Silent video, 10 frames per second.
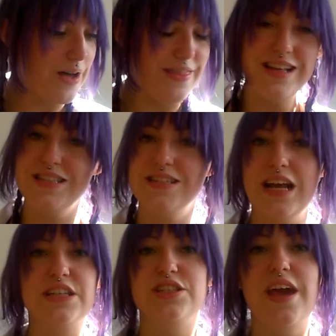That's
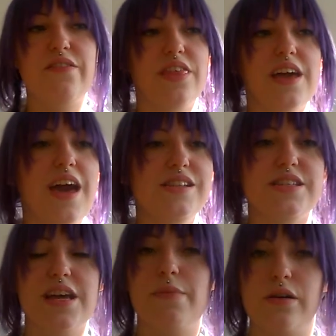actually everything I had to
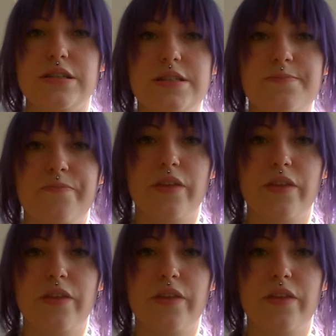say about it.